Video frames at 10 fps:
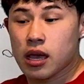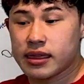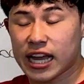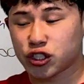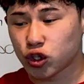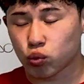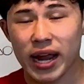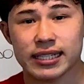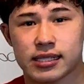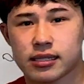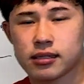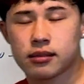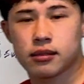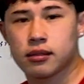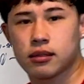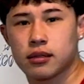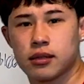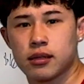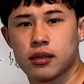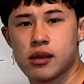That's your rent.
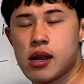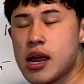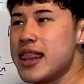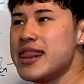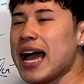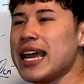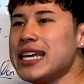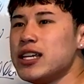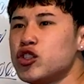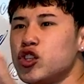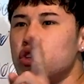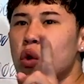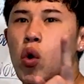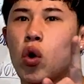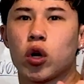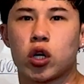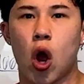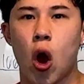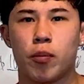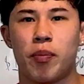That is your
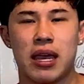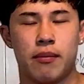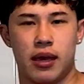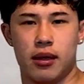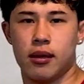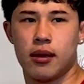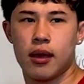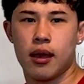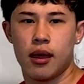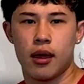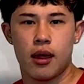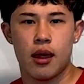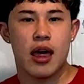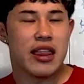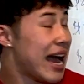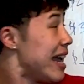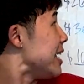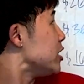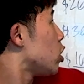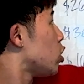car payment. That
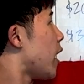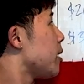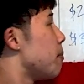is a lot of